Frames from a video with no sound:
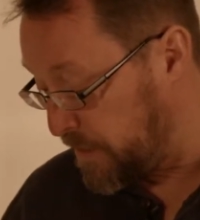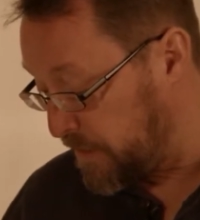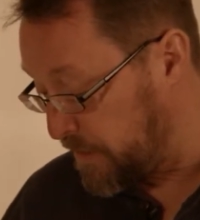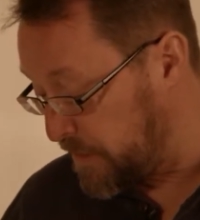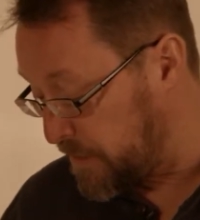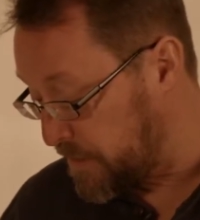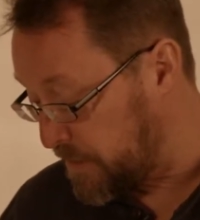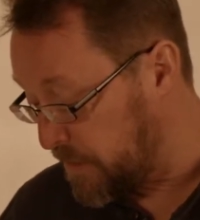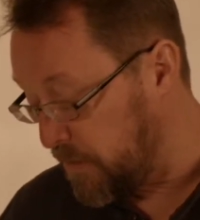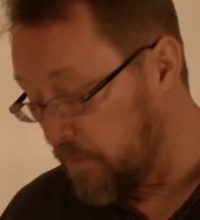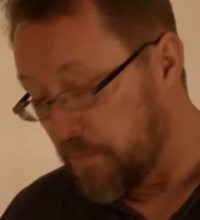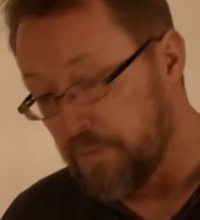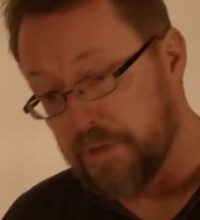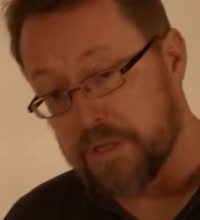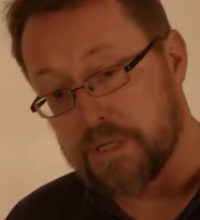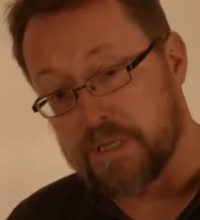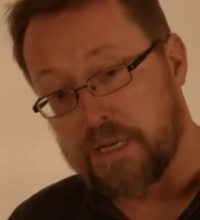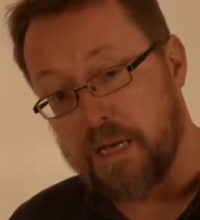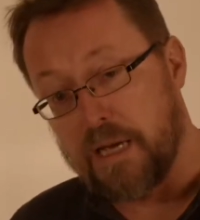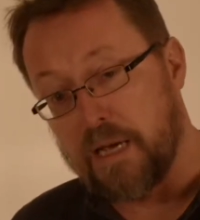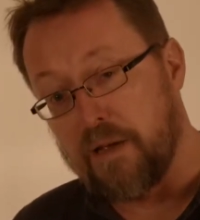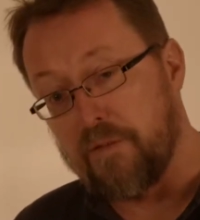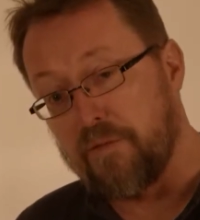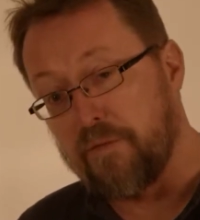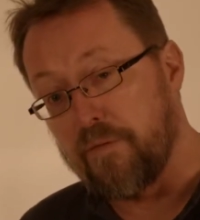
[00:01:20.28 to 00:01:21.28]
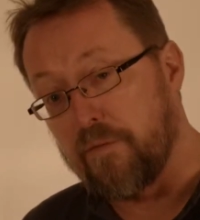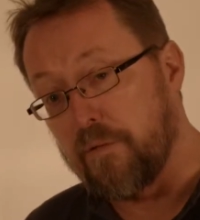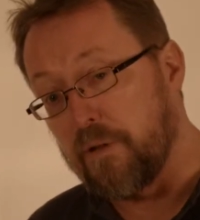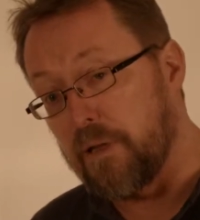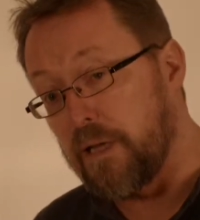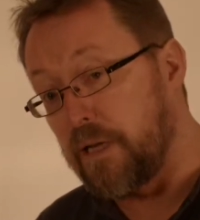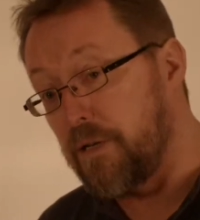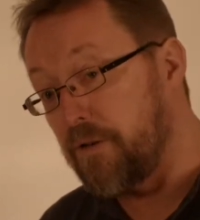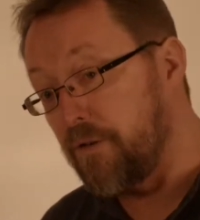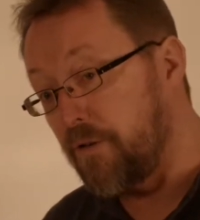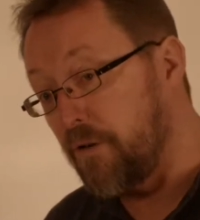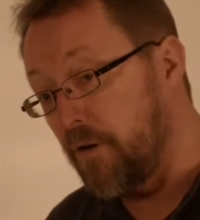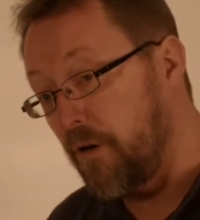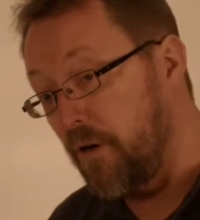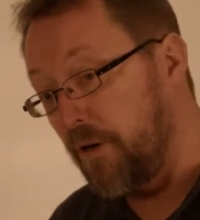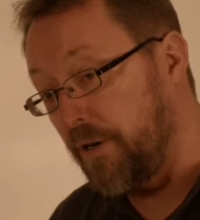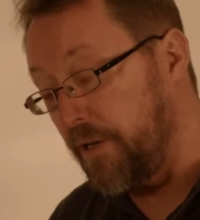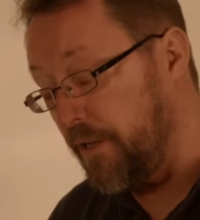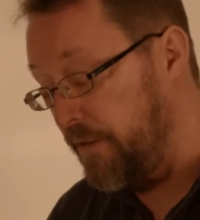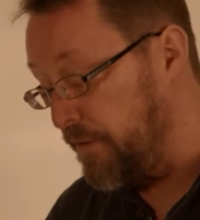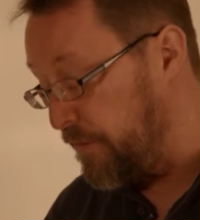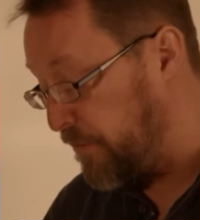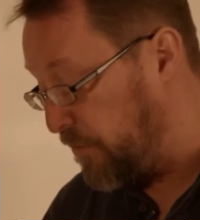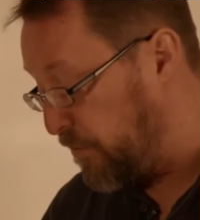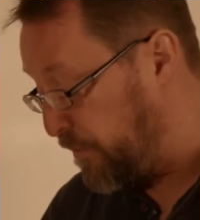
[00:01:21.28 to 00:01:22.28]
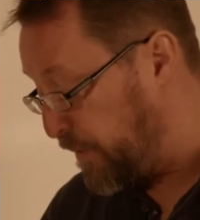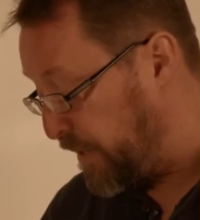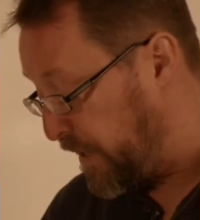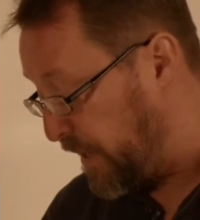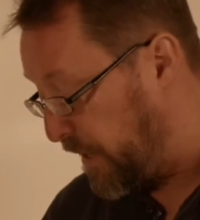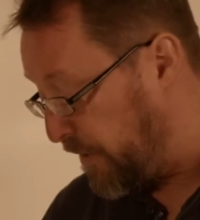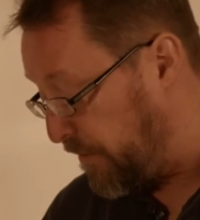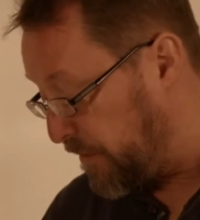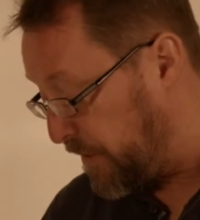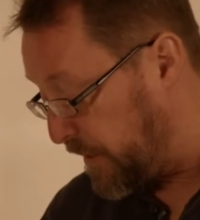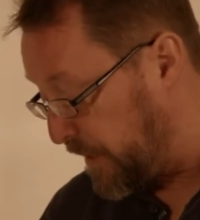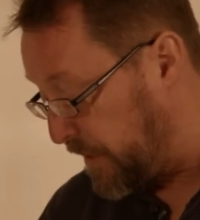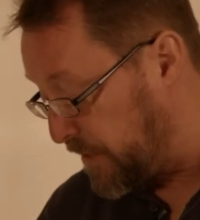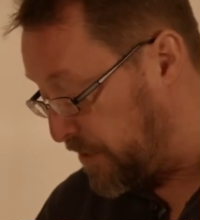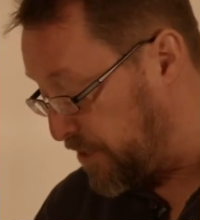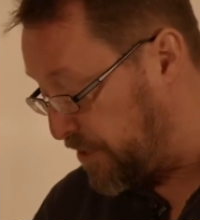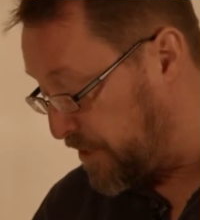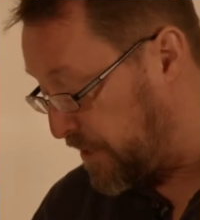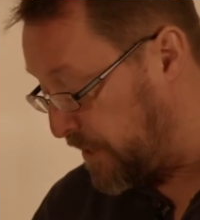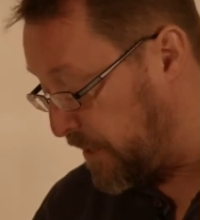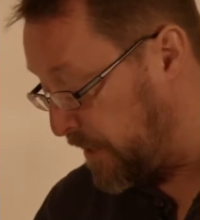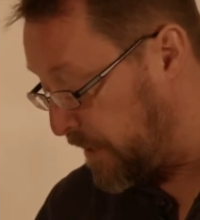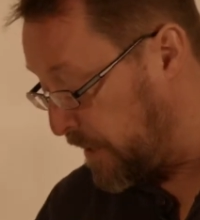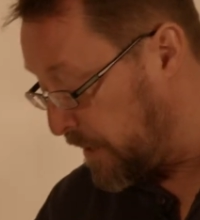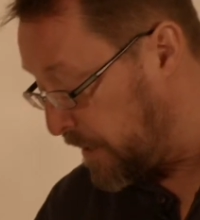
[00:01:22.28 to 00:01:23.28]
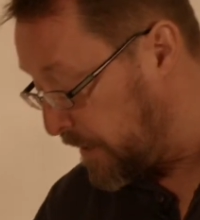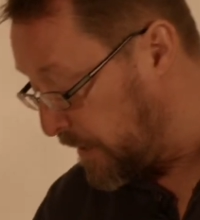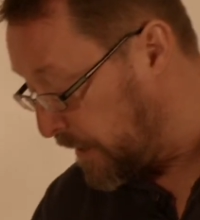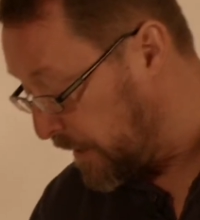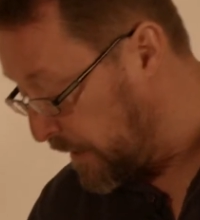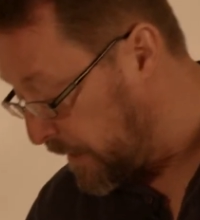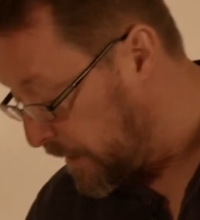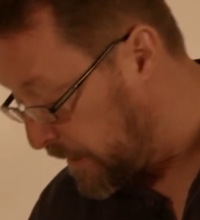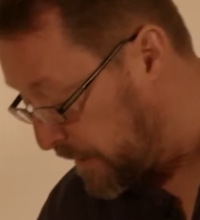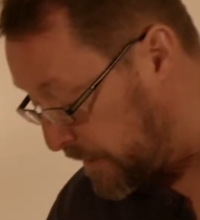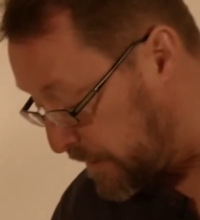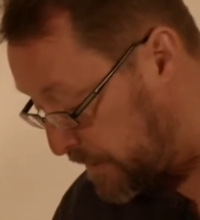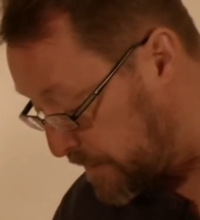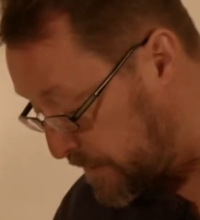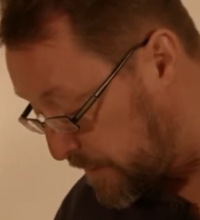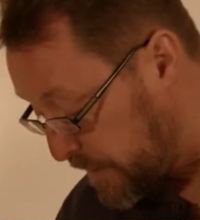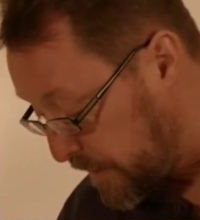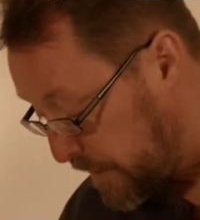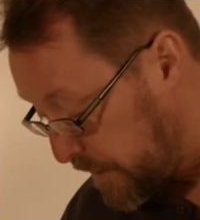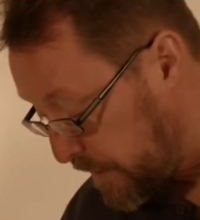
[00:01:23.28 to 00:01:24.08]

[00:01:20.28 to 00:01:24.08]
in the Sculptors Cave later on in the Roman Iron Age, and